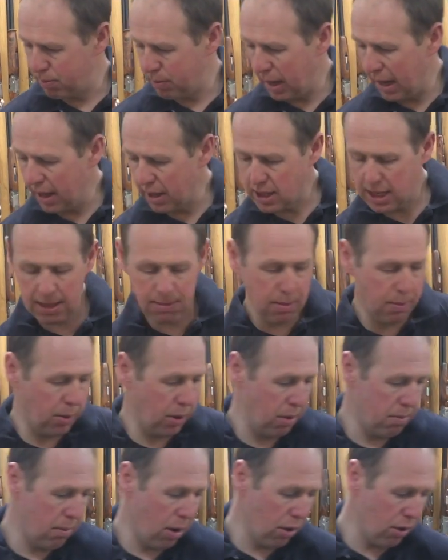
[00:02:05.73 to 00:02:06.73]
by the time you
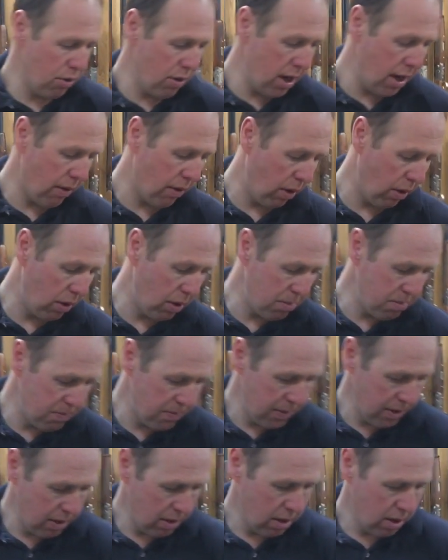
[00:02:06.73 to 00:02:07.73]
put a moderator on them,
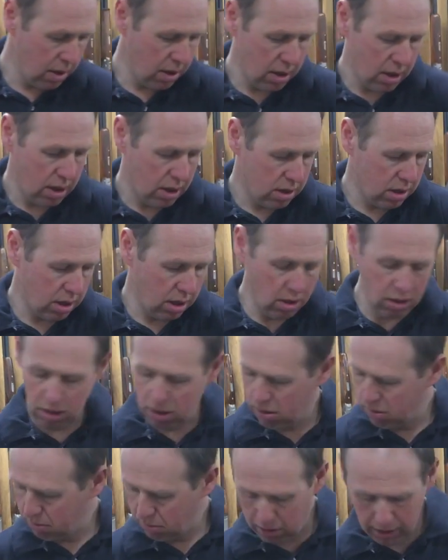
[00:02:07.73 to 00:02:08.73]

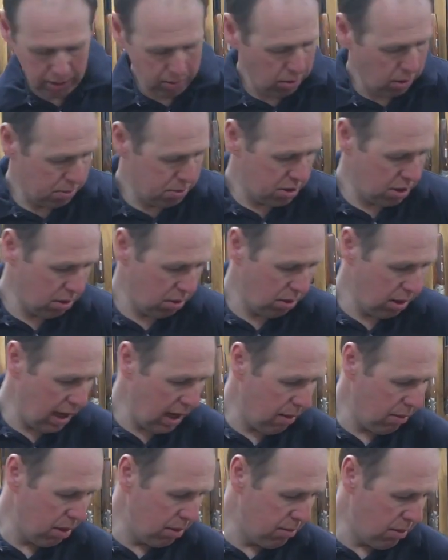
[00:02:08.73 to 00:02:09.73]
what are we up to
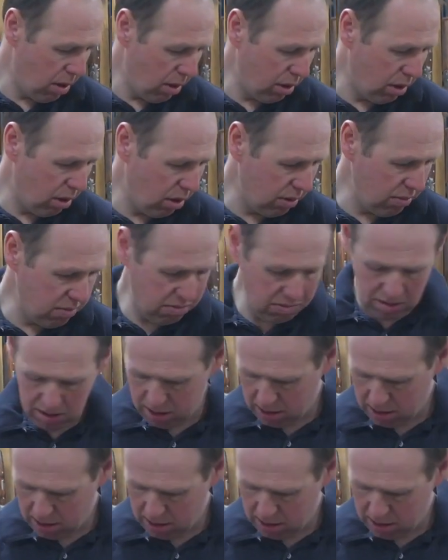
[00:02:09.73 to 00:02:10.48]
there with a mod on?